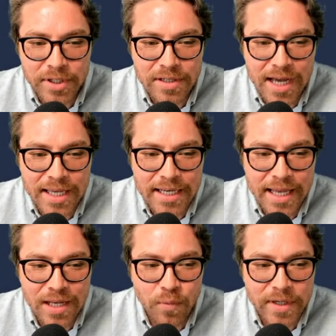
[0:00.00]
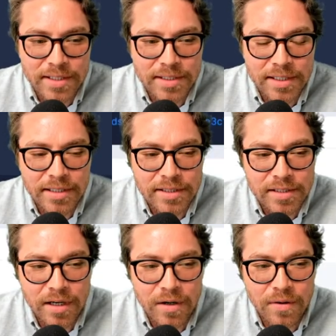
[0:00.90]
but you're not getting any witnessing.
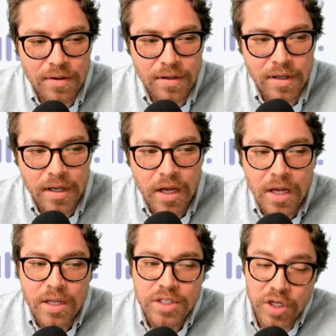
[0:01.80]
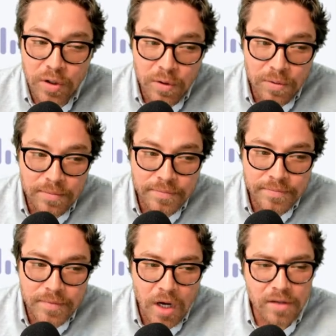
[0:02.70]
So, two,
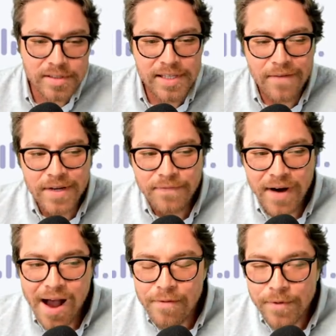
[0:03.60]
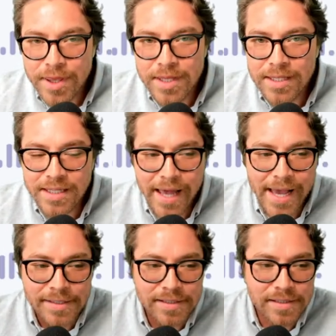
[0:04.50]
oh, 75 within the
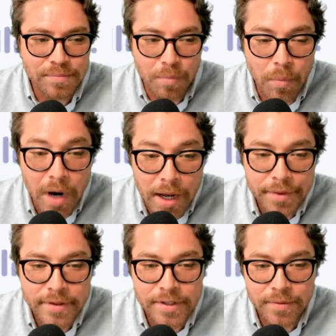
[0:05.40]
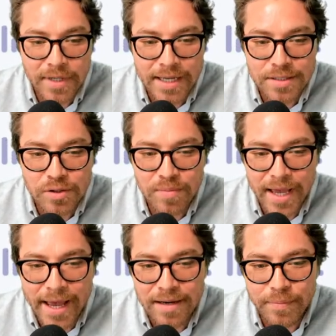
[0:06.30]
last month. So, not too
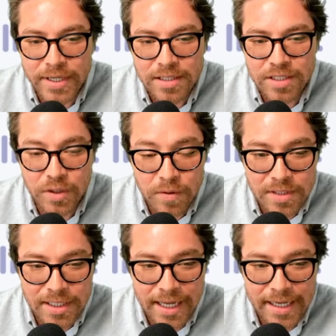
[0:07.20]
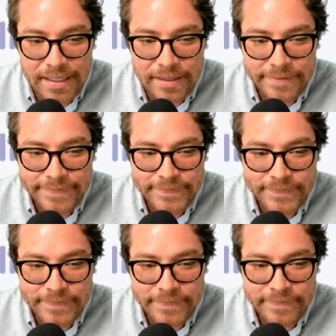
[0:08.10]
bad. But two today?
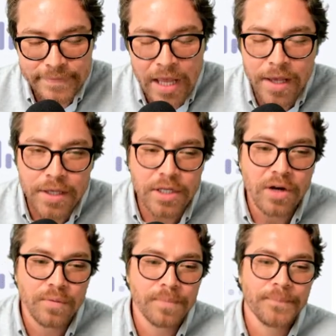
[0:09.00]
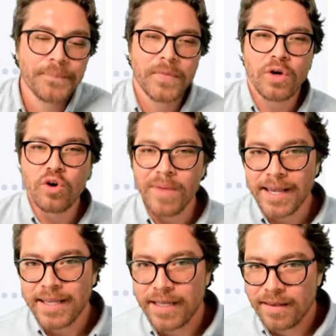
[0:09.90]
You know, who am I
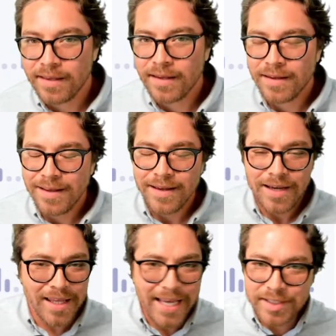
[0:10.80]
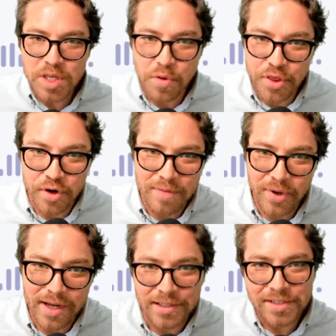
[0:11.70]
kidding? that's still 30
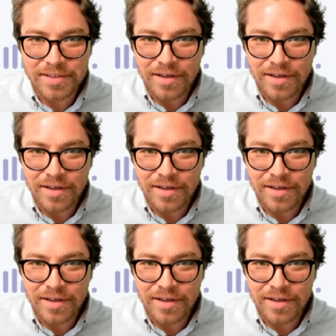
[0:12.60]
bucks.